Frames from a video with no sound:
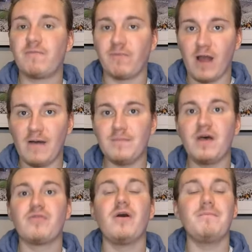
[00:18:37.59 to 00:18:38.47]
from
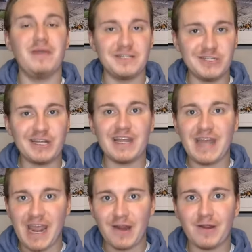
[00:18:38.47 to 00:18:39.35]
the
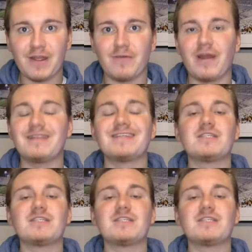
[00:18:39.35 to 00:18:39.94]
Michigan area, right?